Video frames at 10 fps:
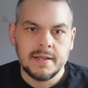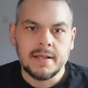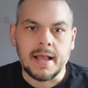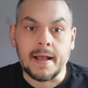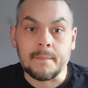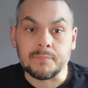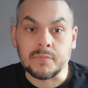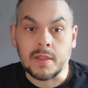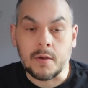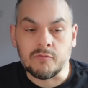
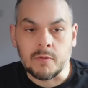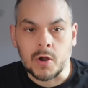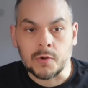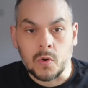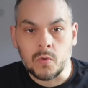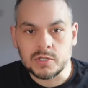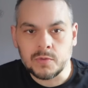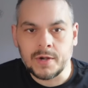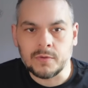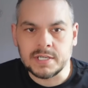Now, Romano also
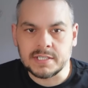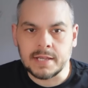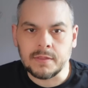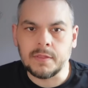went on to say that